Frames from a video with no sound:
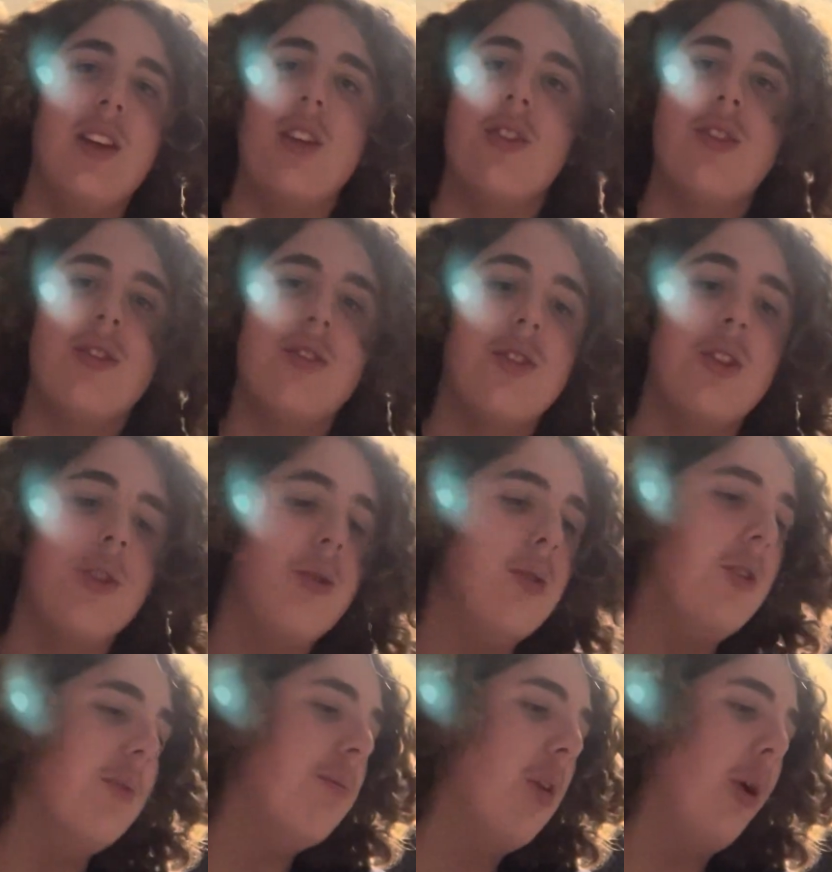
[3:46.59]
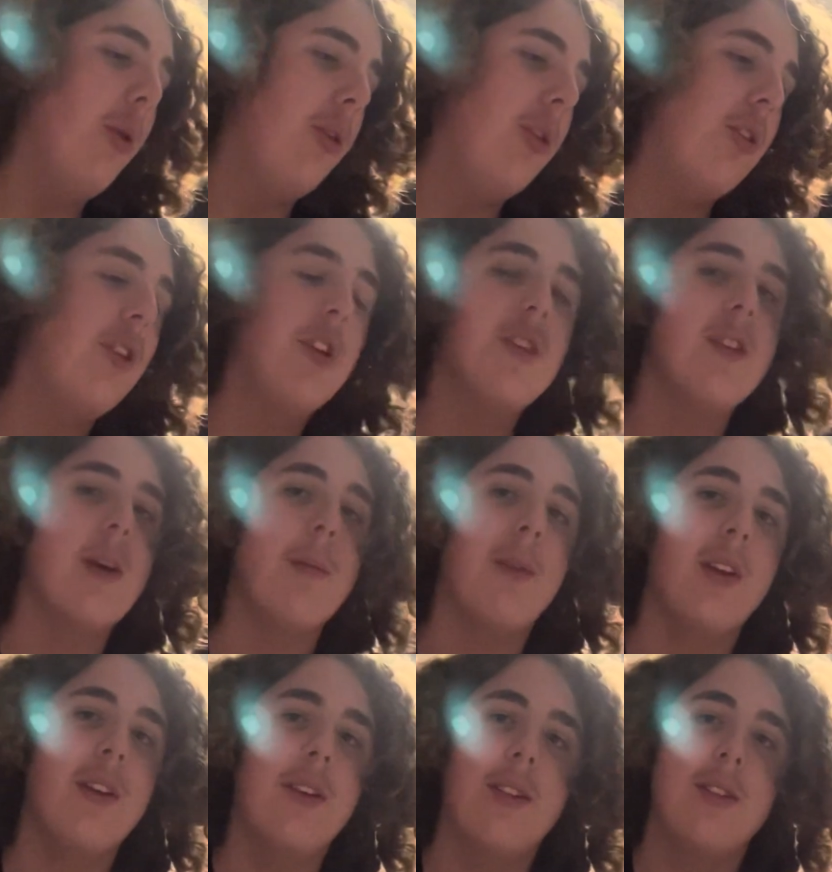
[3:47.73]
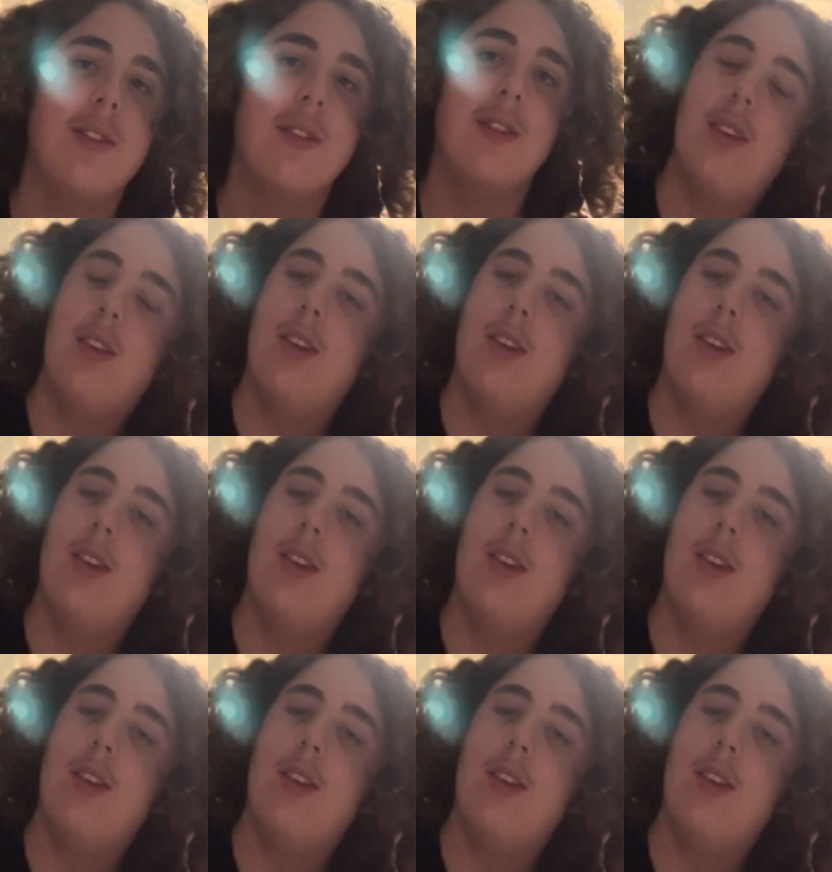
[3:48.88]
and just tune both cassette players.